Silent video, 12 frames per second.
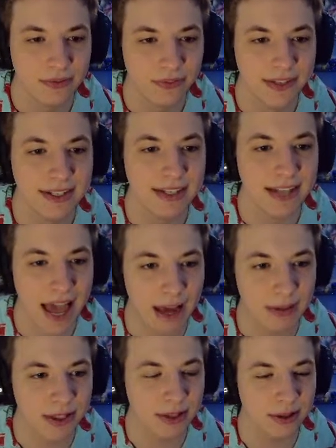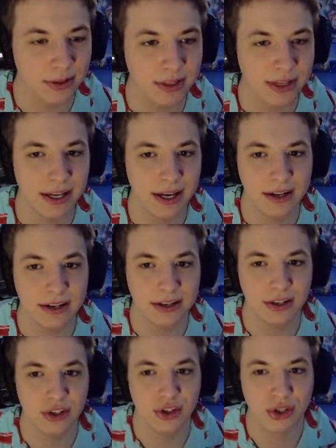This is absolutely
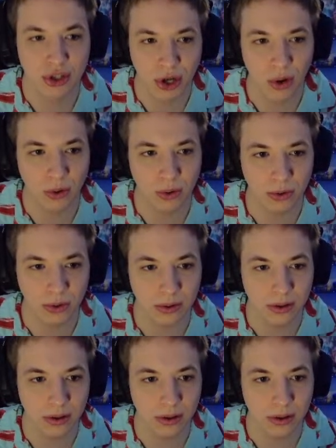so cool.